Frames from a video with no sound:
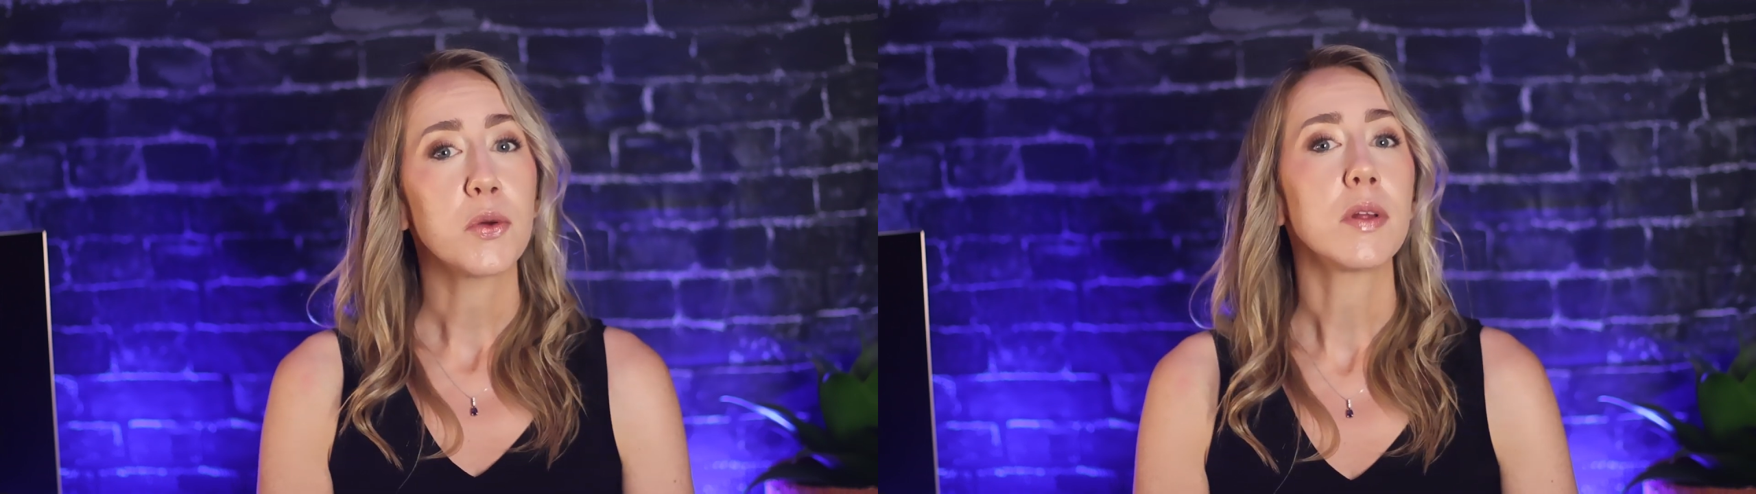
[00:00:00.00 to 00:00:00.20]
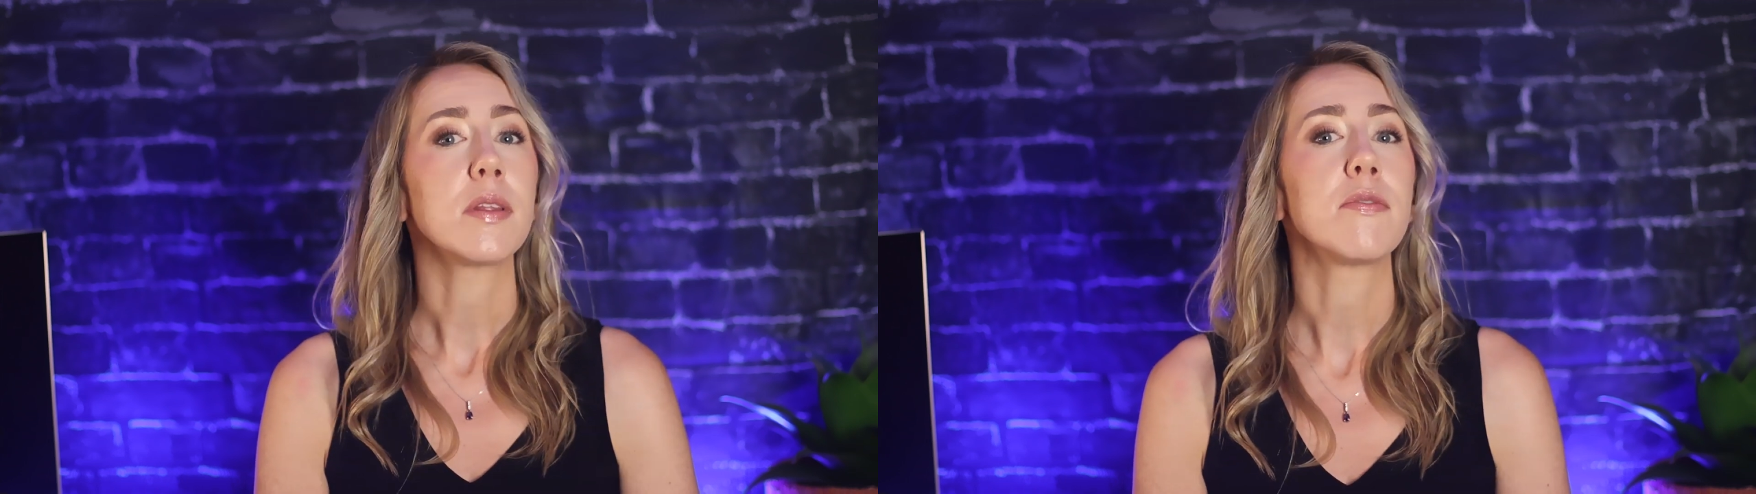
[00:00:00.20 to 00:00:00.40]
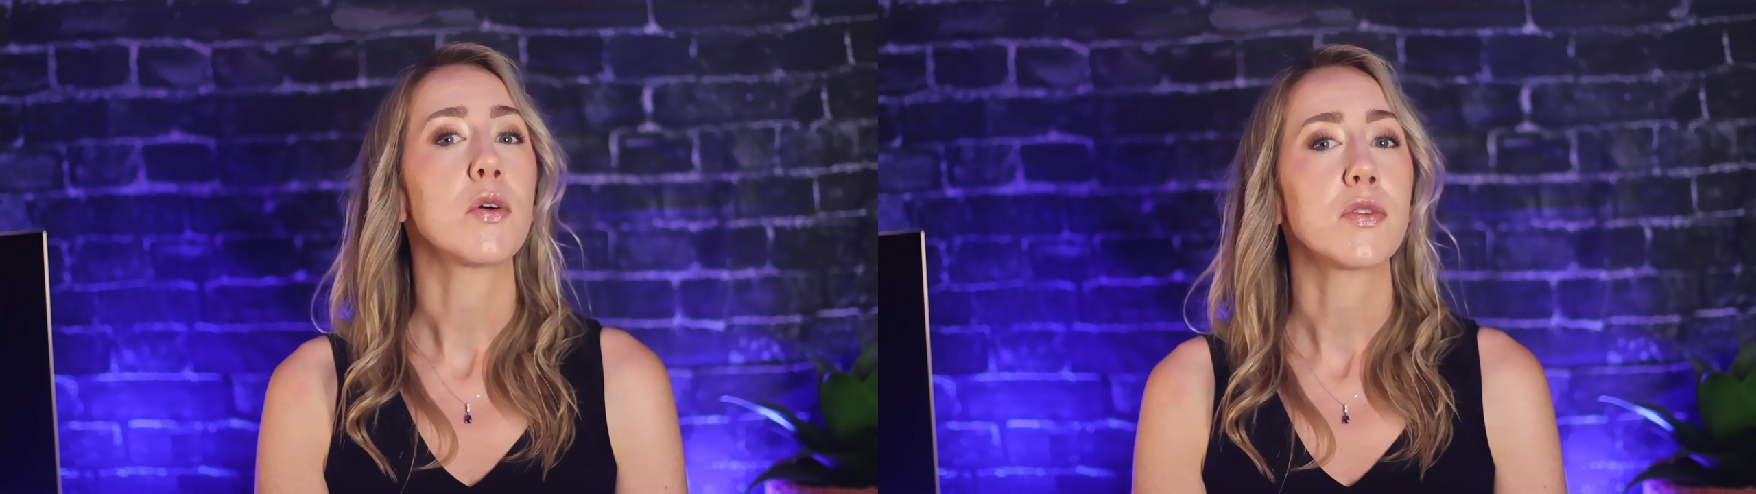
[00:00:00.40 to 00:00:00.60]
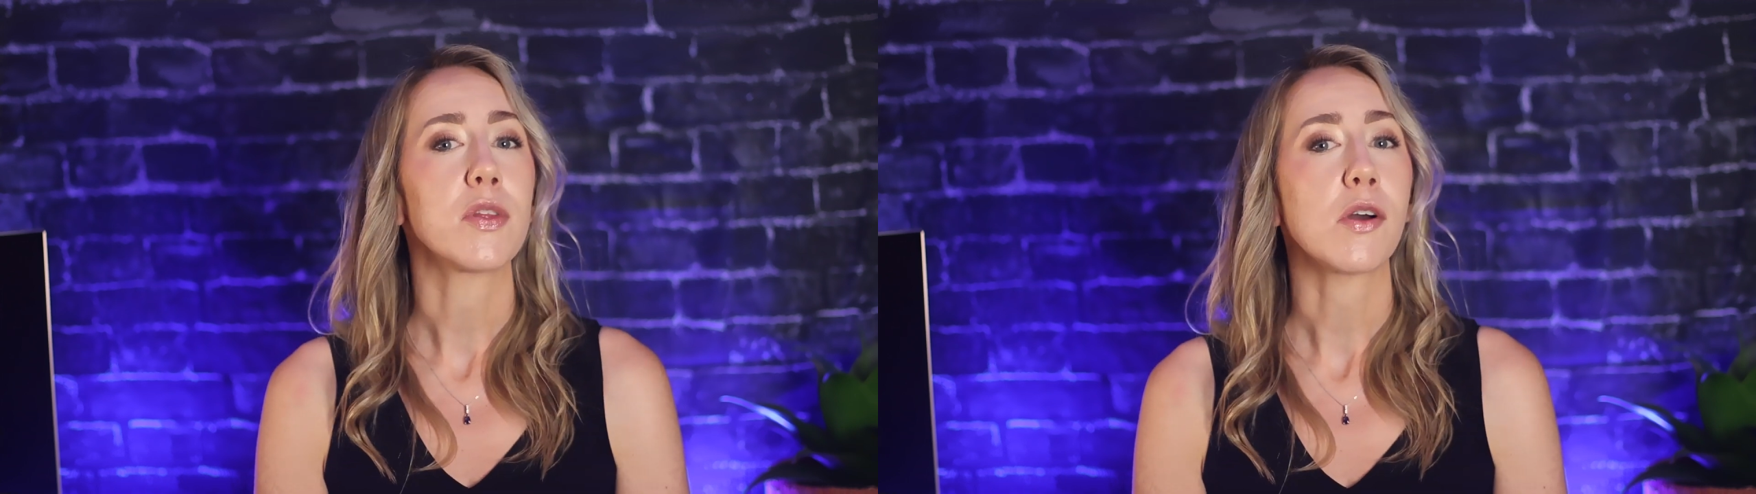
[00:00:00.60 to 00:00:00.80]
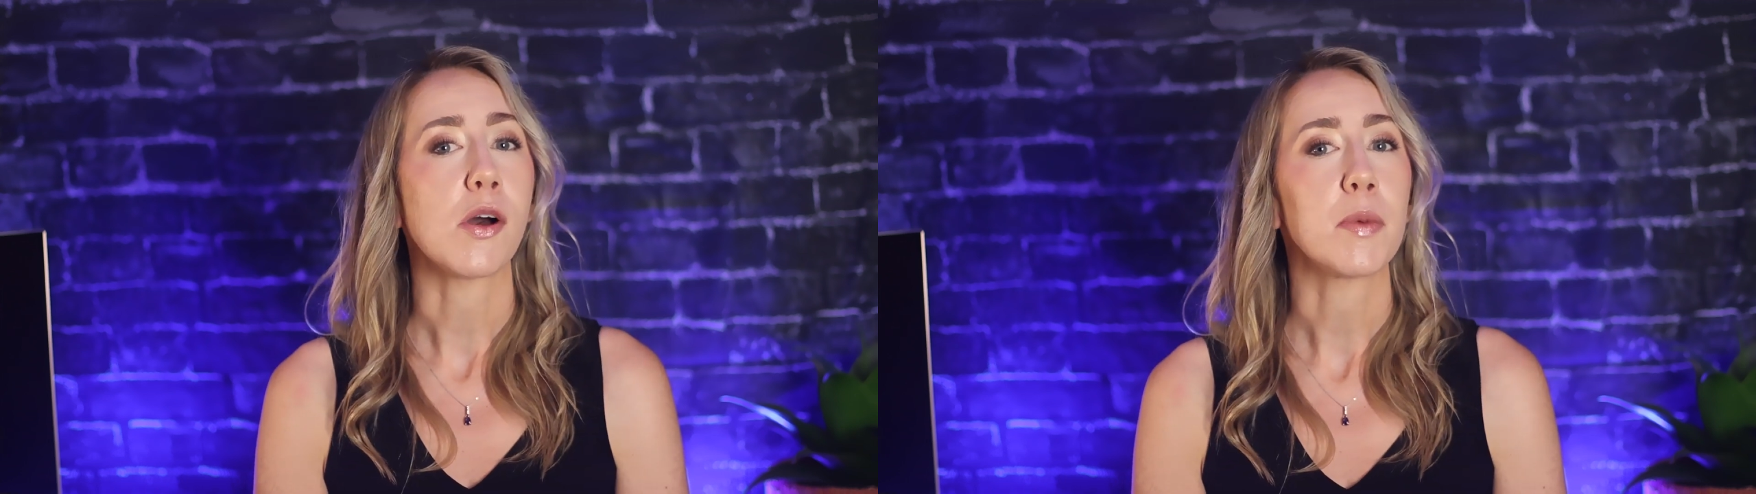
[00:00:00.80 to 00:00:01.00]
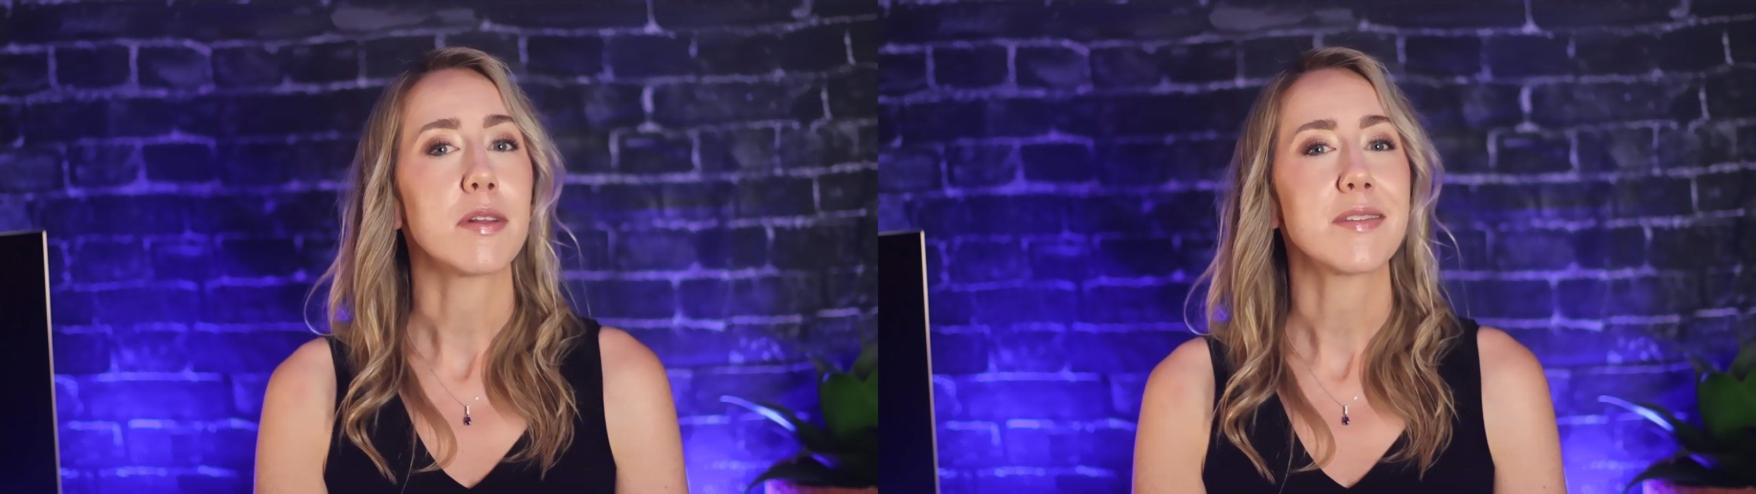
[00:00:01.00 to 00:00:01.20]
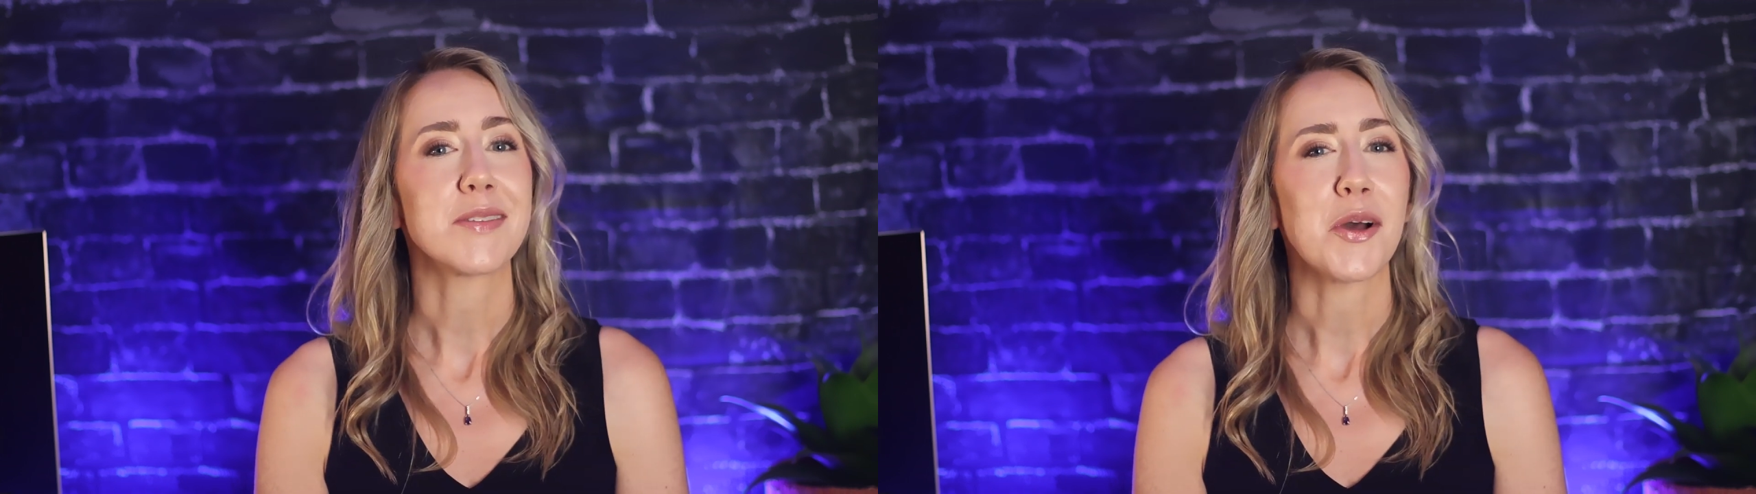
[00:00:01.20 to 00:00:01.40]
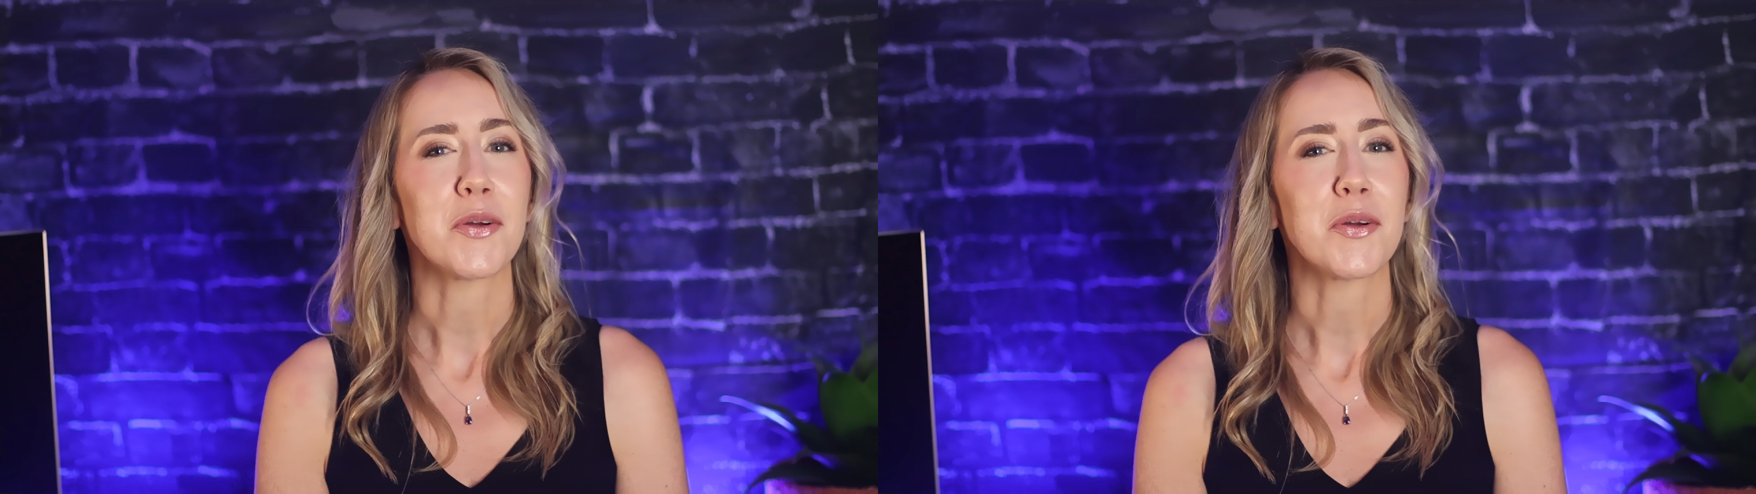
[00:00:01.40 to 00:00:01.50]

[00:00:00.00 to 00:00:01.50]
you can leave those in the comments.